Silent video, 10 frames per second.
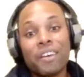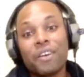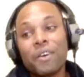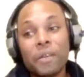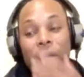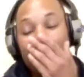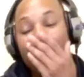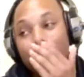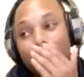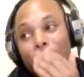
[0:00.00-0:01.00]
Yo,
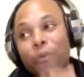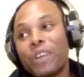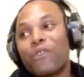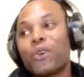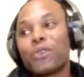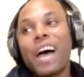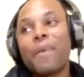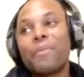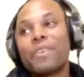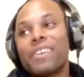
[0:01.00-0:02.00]
I remember when it first
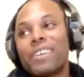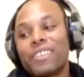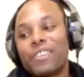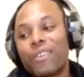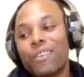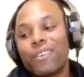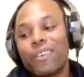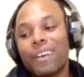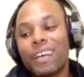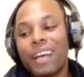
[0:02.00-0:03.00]
happened.
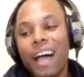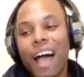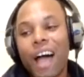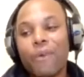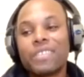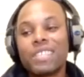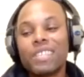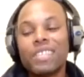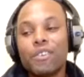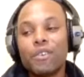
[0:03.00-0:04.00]
I would
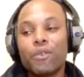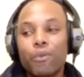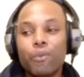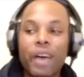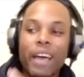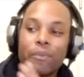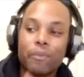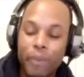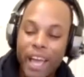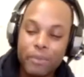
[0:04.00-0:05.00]
see
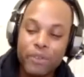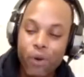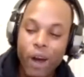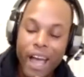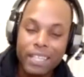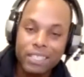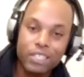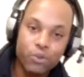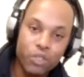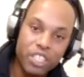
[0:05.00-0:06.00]
back before I actually
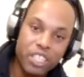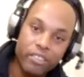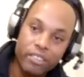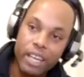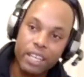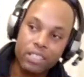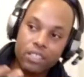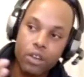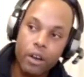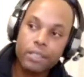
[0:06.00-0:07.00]
switched gears and actually
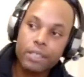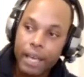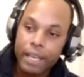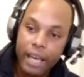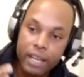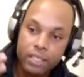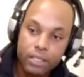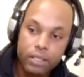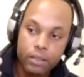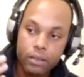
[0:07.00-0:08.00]
started to like
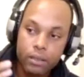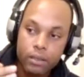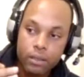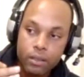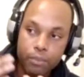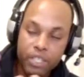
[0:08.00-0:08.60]
actually be a